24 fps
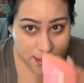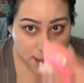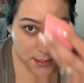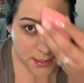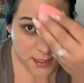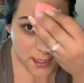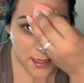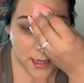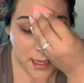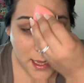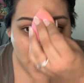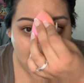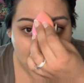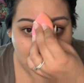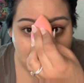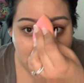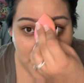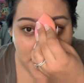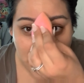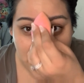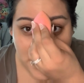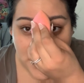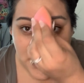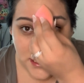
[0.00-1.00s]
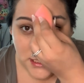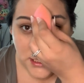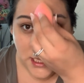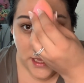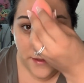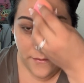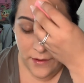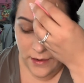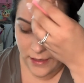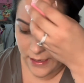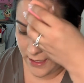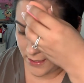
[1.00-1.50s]
see that. I think it does give
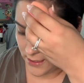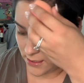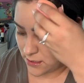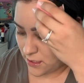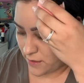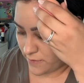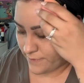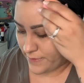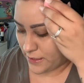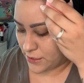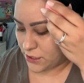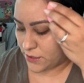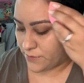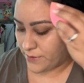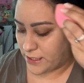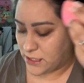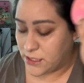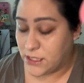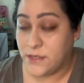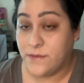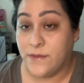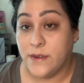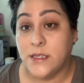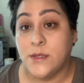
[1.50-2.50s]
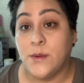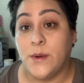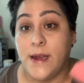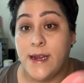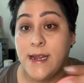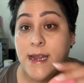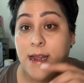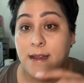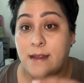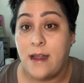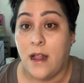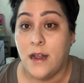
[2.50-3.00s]
you nice coverage. It retails for
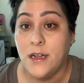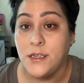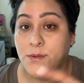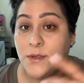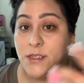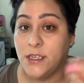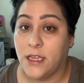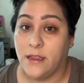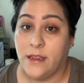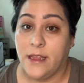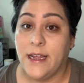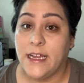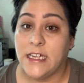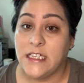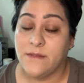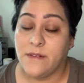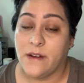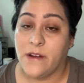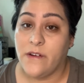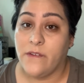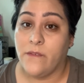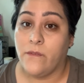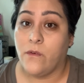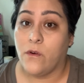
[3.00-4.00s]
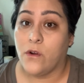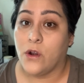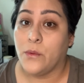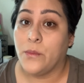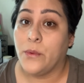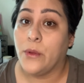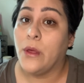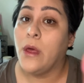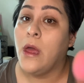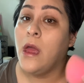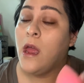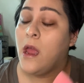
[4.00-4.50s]
$29, which I think is very
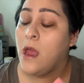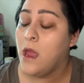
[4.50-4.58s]
affordable.